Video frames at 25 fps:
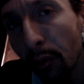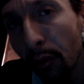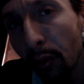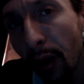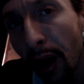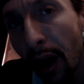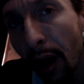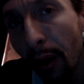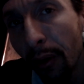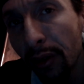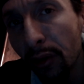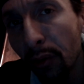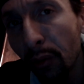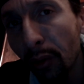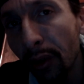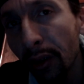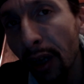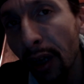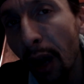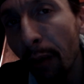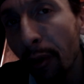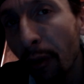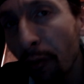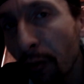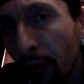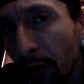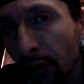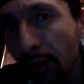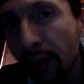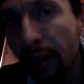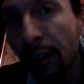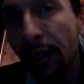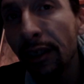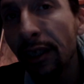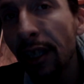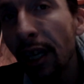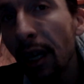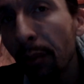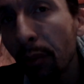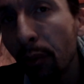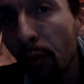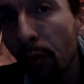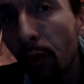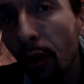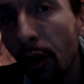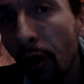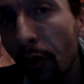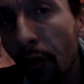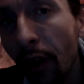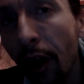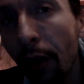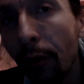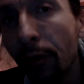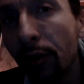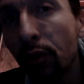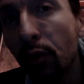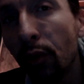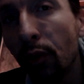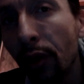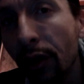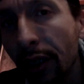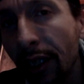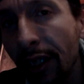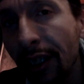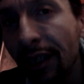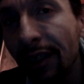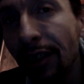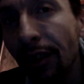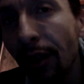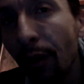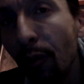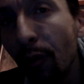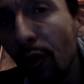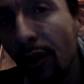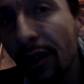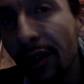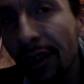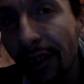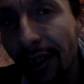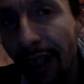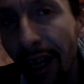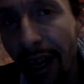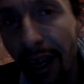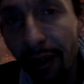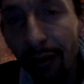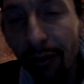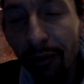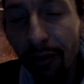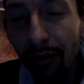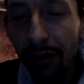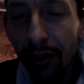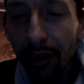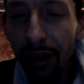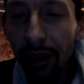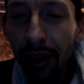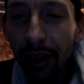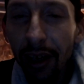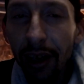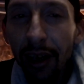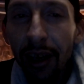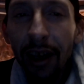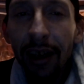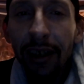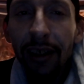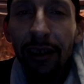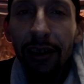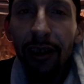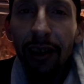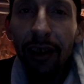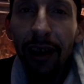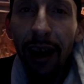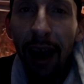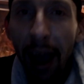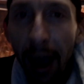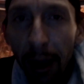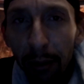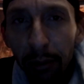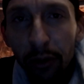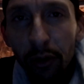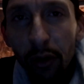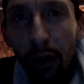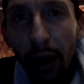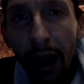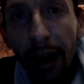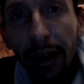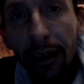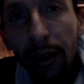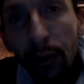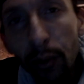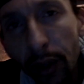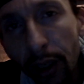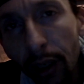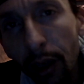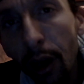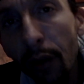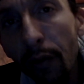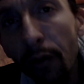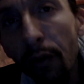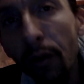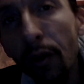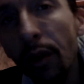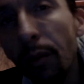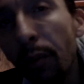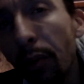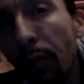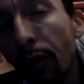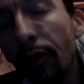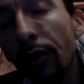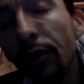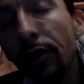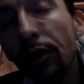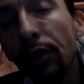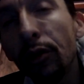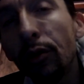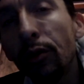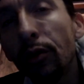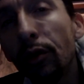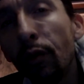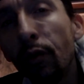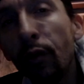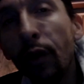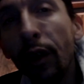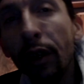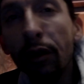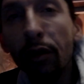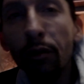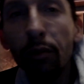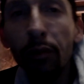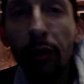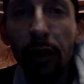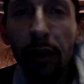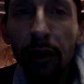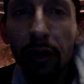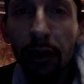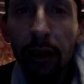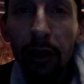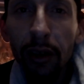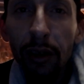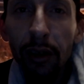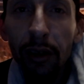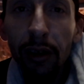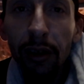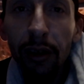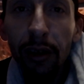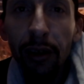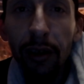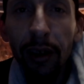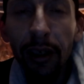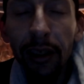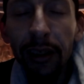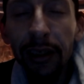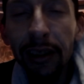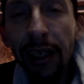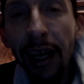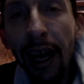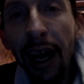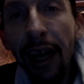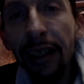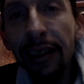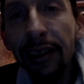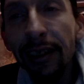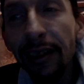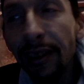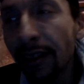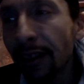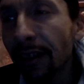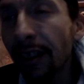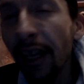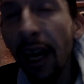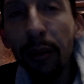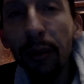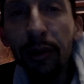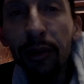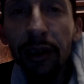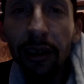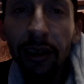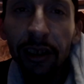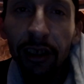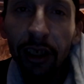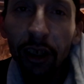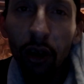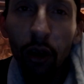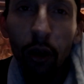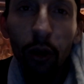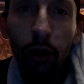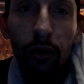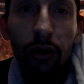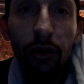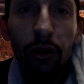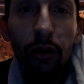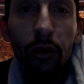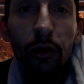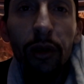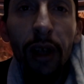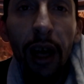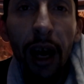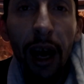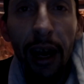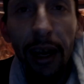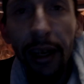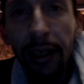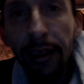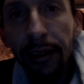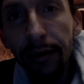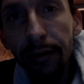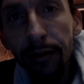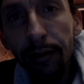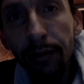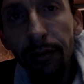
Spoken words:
how it's working. I'm the first example of how it's working in someone's life. Abstract recovery, personal development. It's got steps 0 through 9.